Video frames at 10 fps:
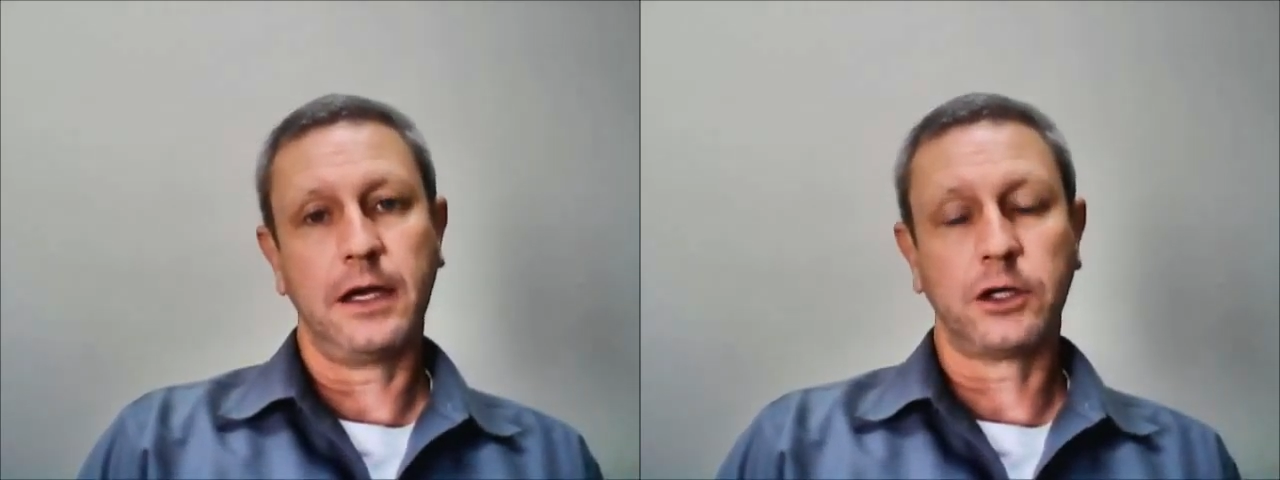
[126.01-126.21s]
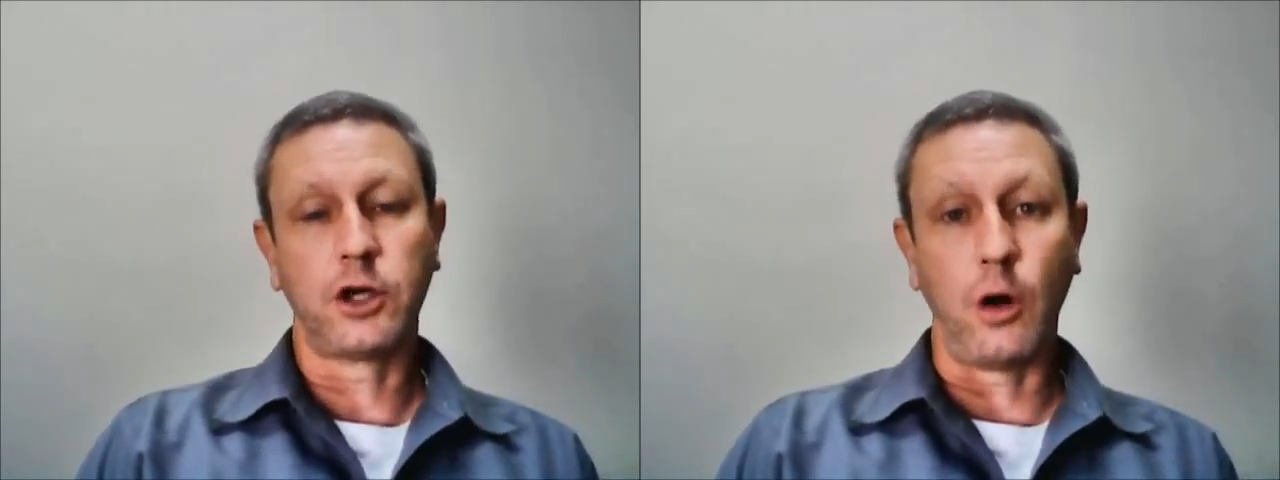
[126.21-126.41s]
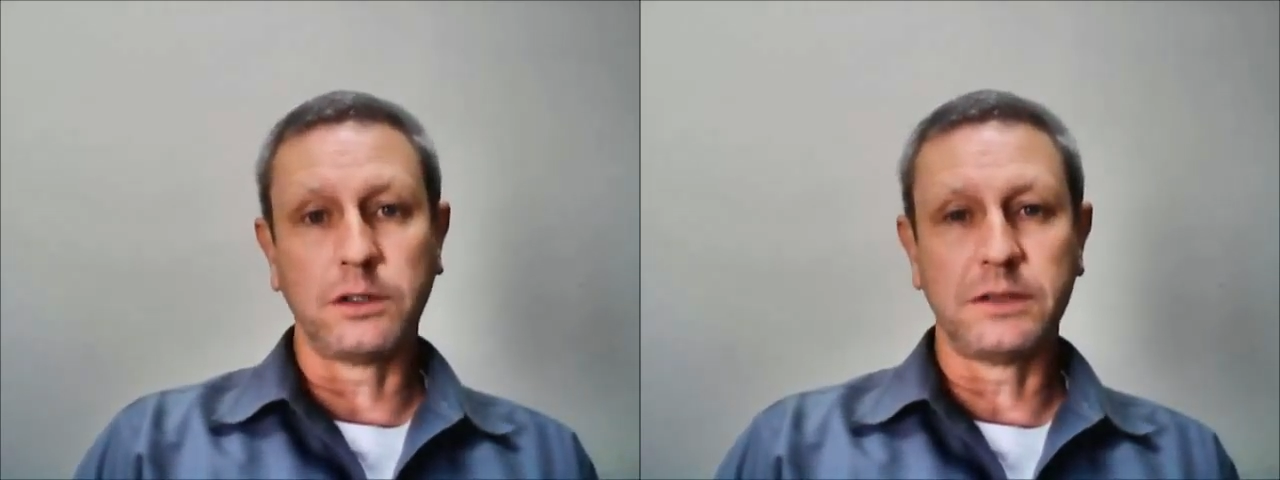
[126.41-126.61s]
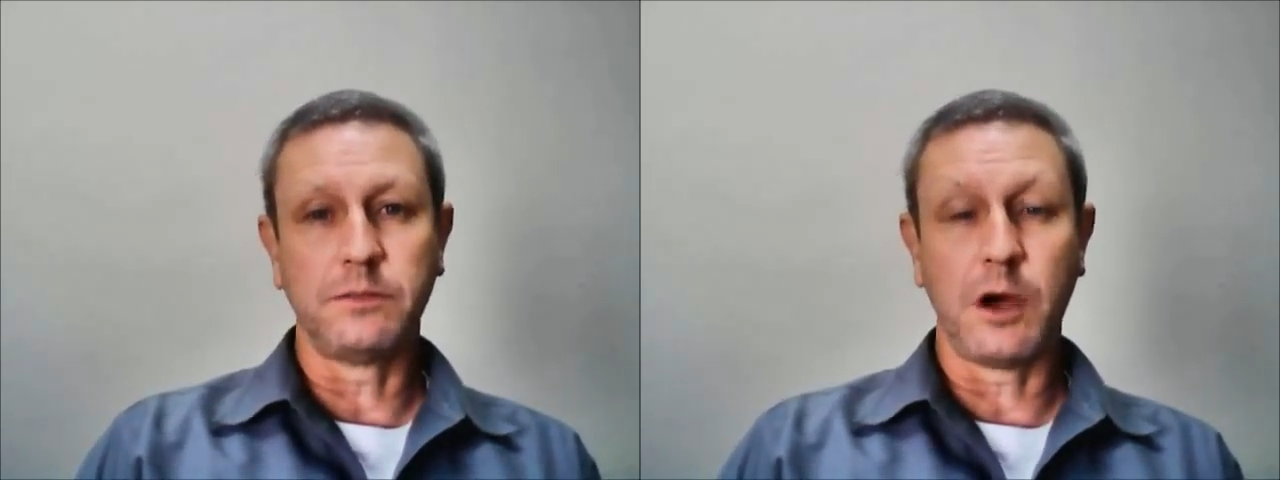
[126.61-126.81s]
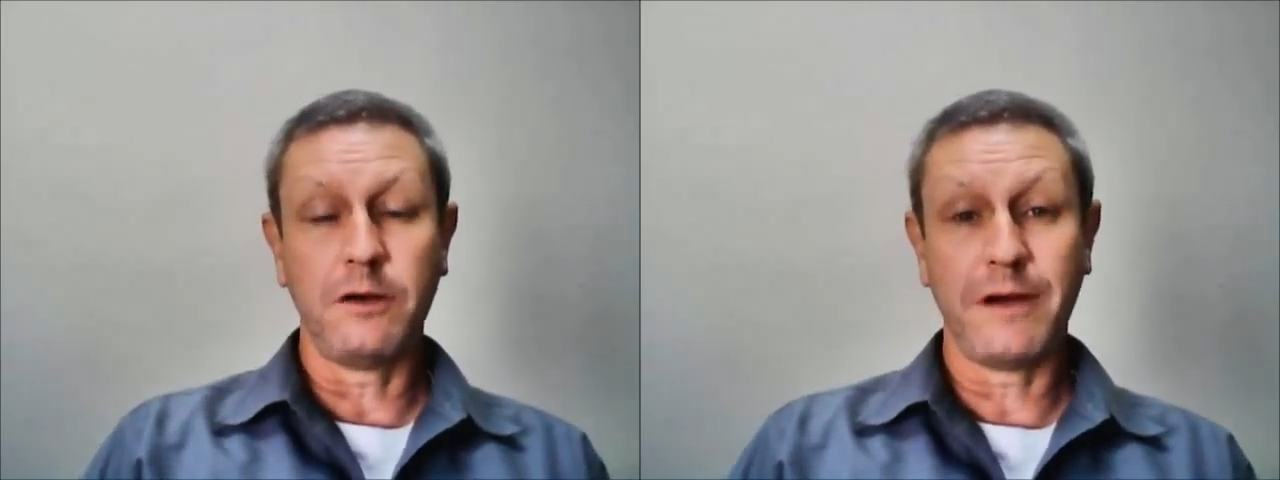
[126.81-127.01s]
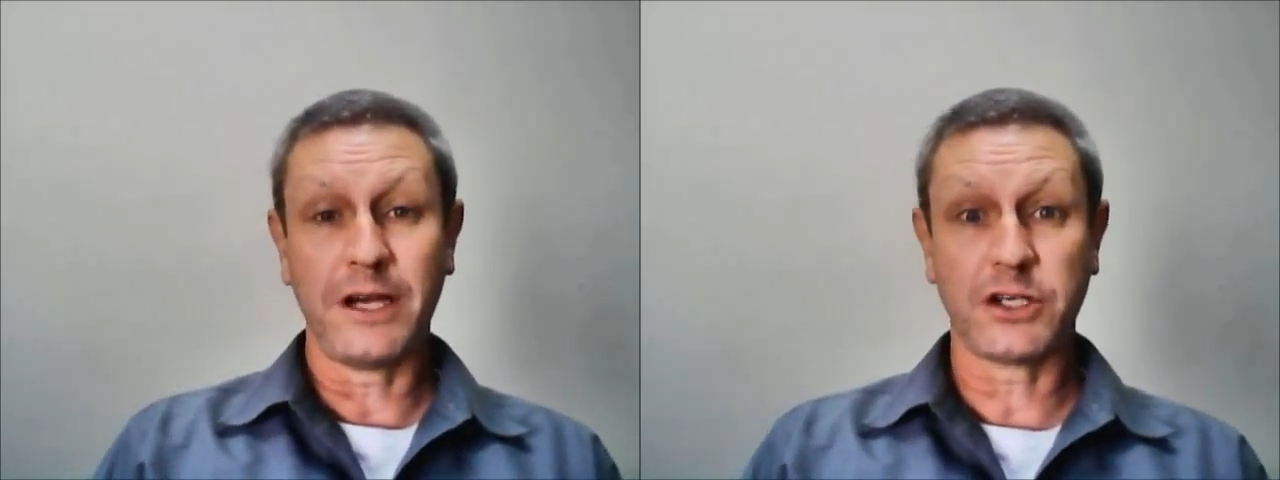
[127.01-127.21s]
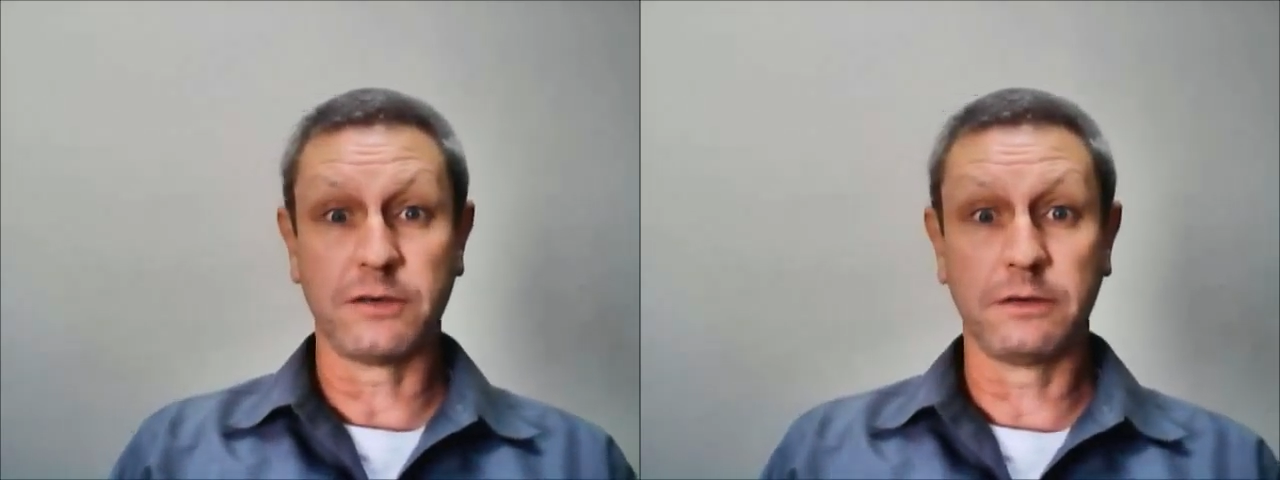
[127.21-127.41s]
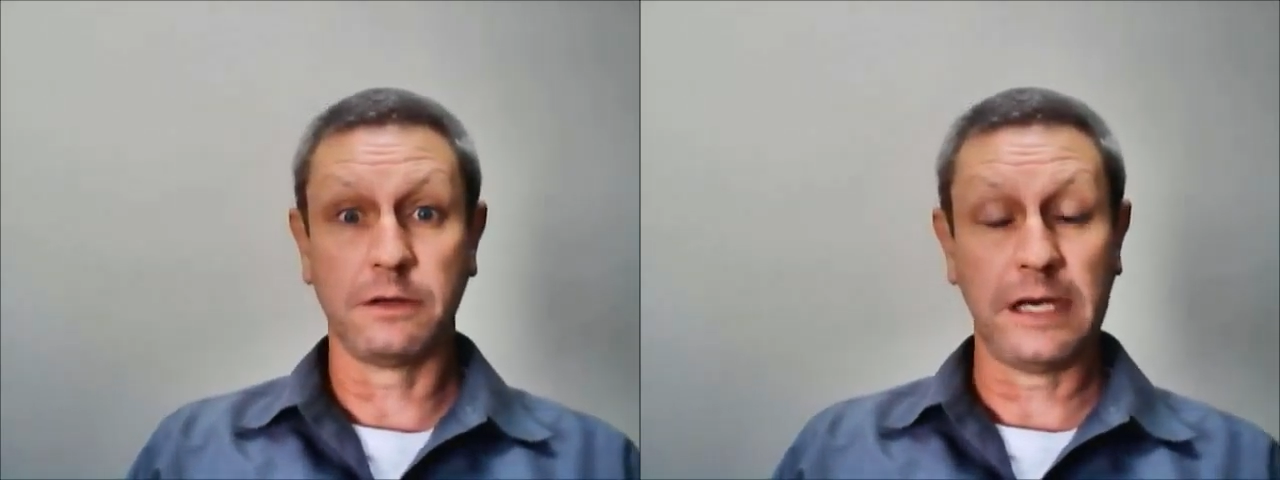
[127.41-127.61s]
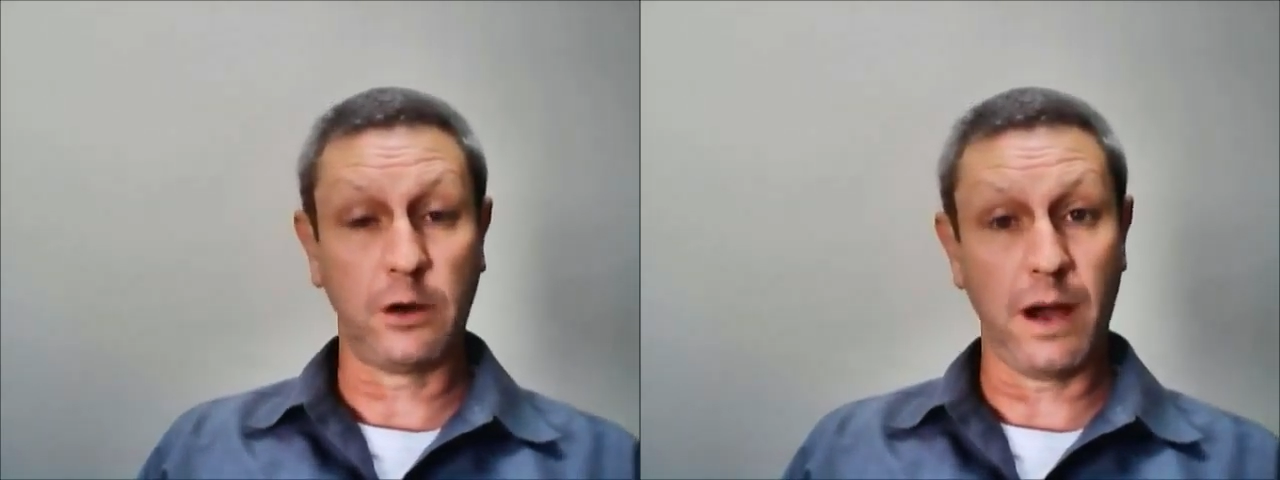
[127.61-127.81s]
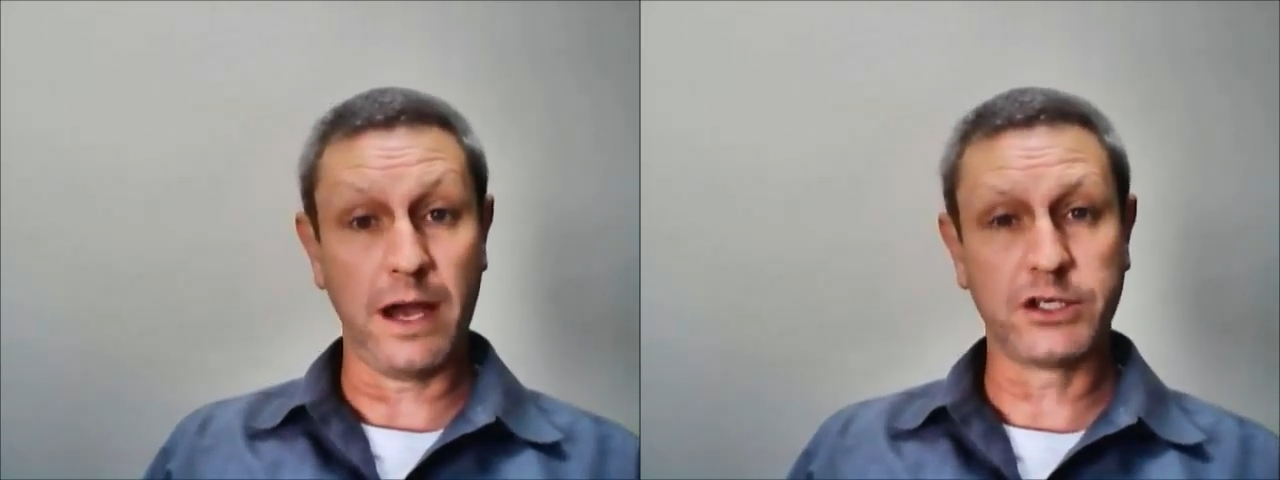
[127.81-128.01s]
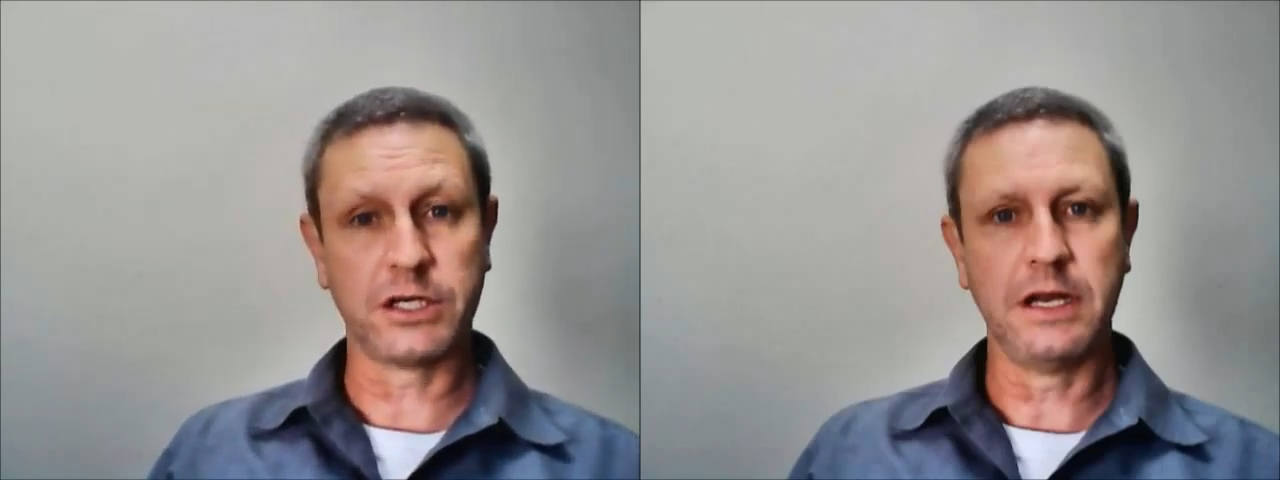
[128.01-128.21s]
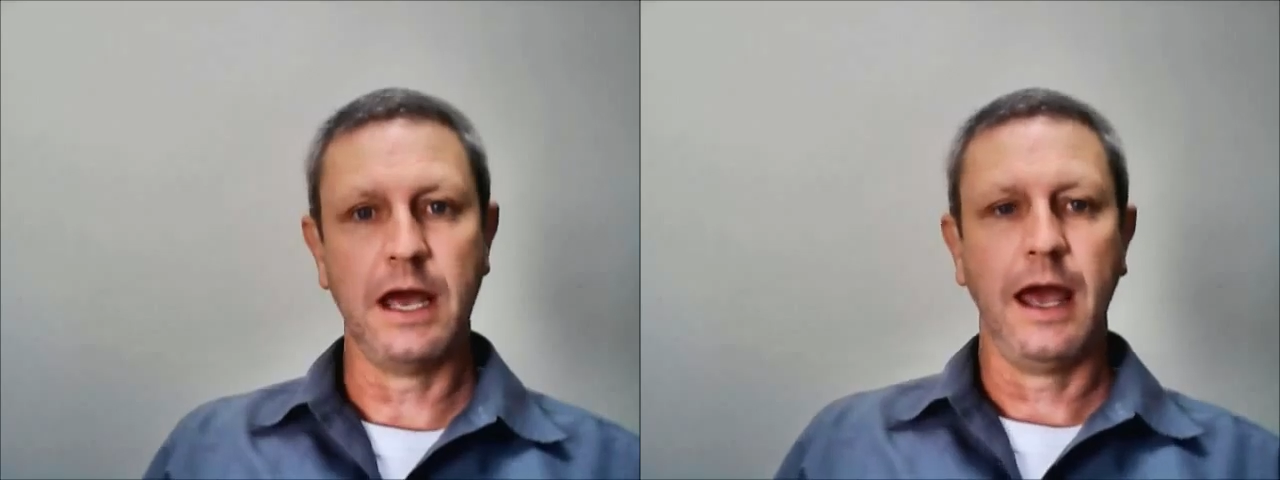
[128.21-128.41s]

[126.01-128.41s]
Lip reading: golden motivation equation